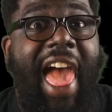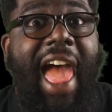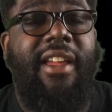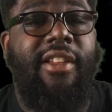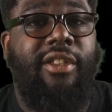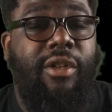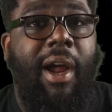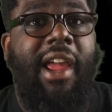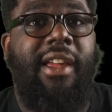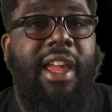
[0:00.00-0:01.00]
is
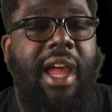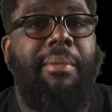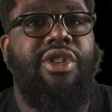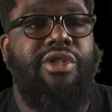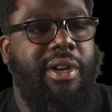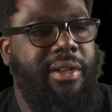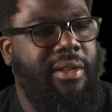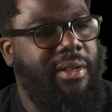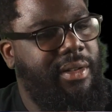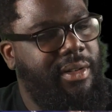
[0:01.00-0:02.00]
great chemistry.
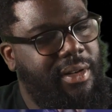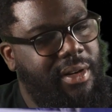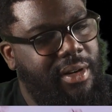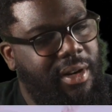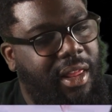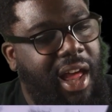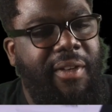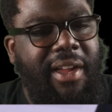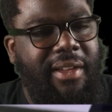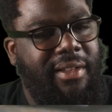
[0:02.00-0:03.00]
Love
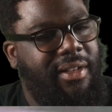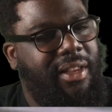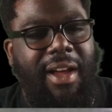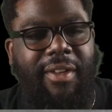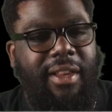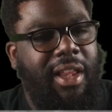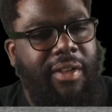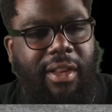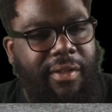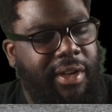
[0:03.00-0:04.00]
it. Love
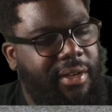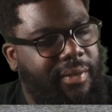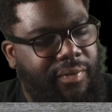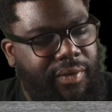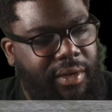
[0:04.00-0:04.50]
it.